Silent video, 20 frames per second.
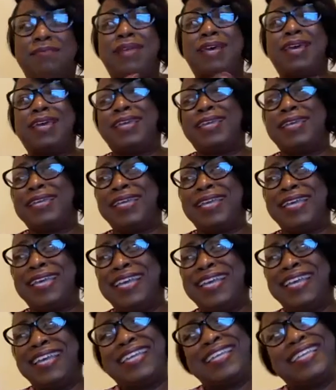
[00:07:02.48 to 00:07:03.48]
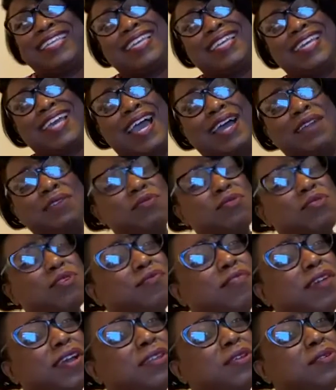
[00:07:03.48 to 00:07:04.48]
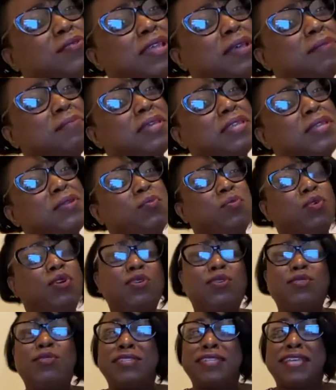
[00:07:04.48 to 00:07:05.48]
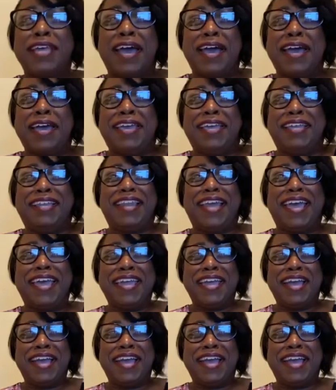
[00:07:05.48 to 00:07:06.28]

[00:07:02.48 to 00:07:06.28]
like, yeah, I don't know if I know that many words, guys. Like,